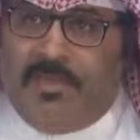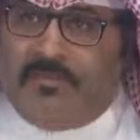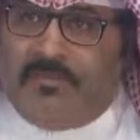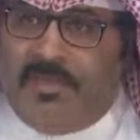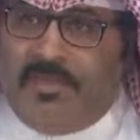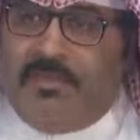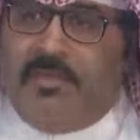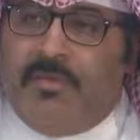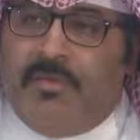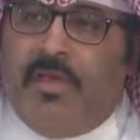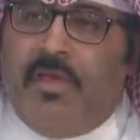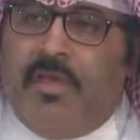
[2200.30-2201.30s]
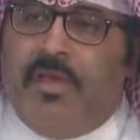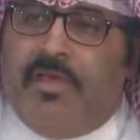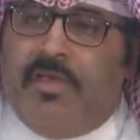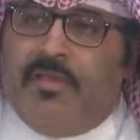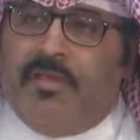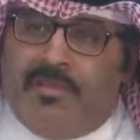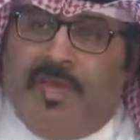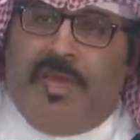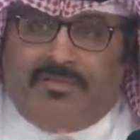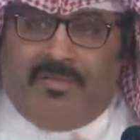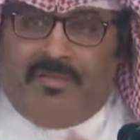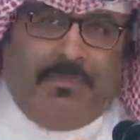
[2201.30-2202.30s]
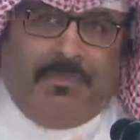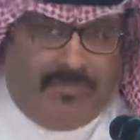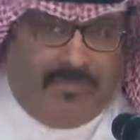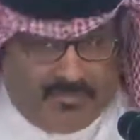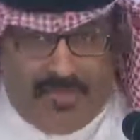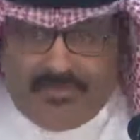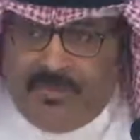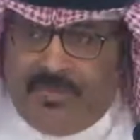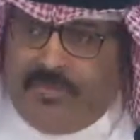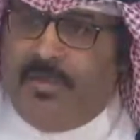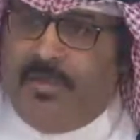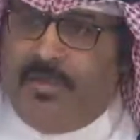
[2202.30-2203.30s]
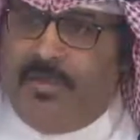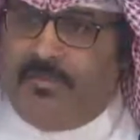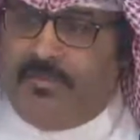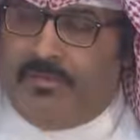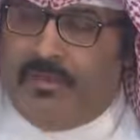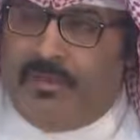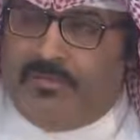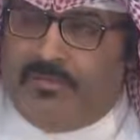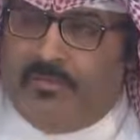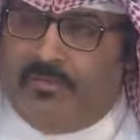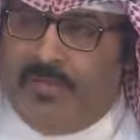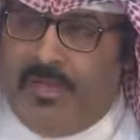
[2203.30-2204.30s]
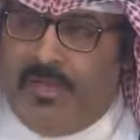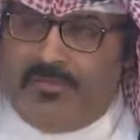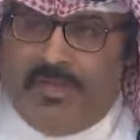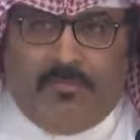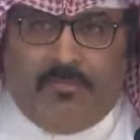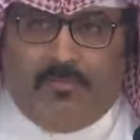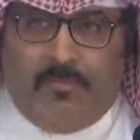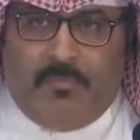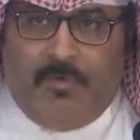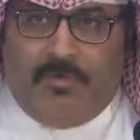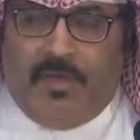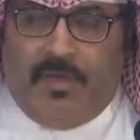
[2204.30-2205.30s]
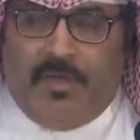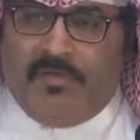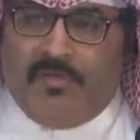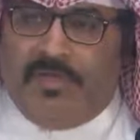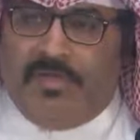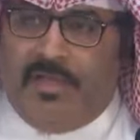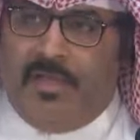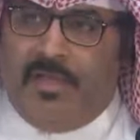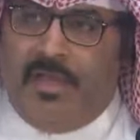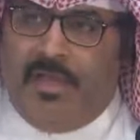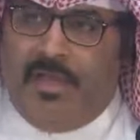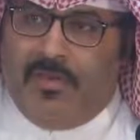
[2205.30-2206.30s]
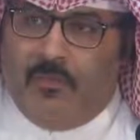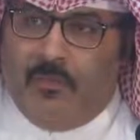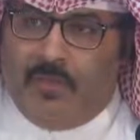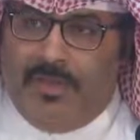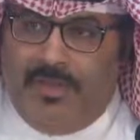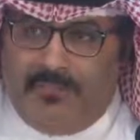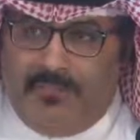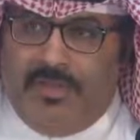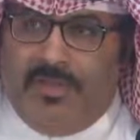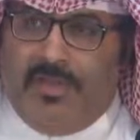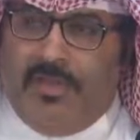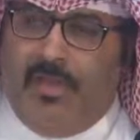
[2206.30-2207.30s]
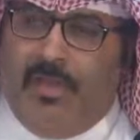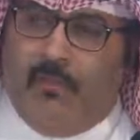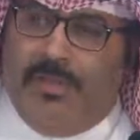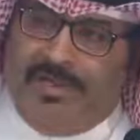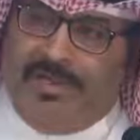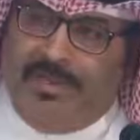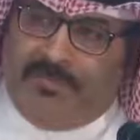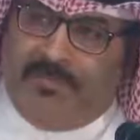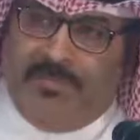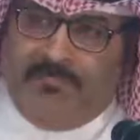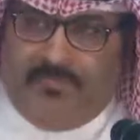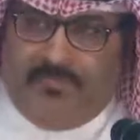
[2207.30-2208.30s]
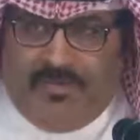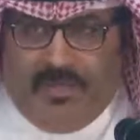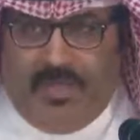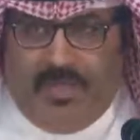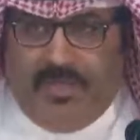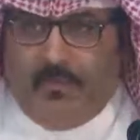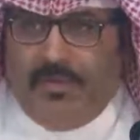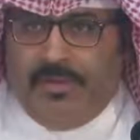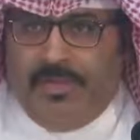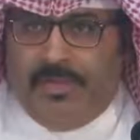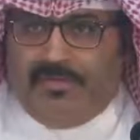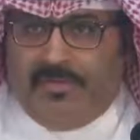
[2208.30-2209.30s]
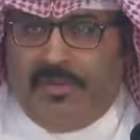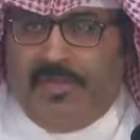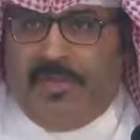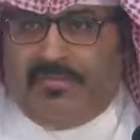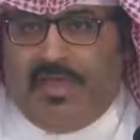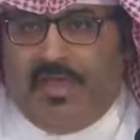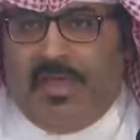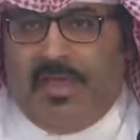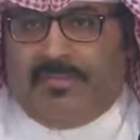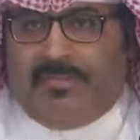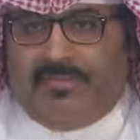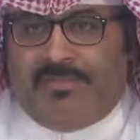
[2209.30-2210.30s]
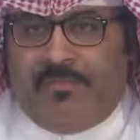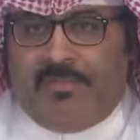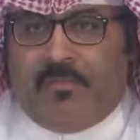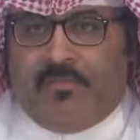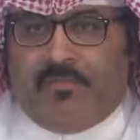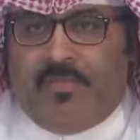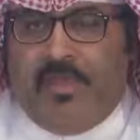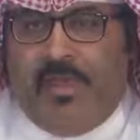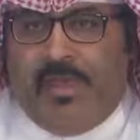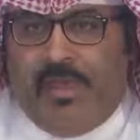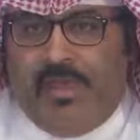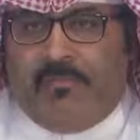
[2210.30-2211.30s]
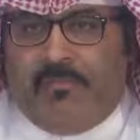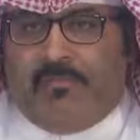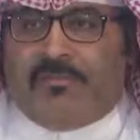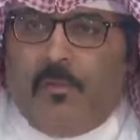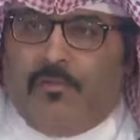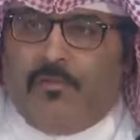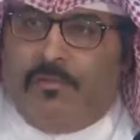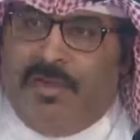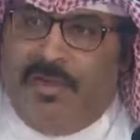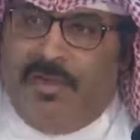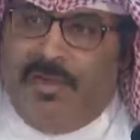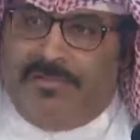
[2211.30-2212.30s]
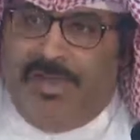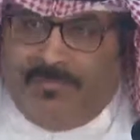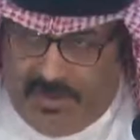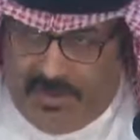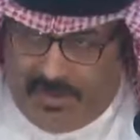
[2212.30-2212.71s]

the sufficient education, and they would need to stay in education in schools for a certain time. And the ultimate goal is to have the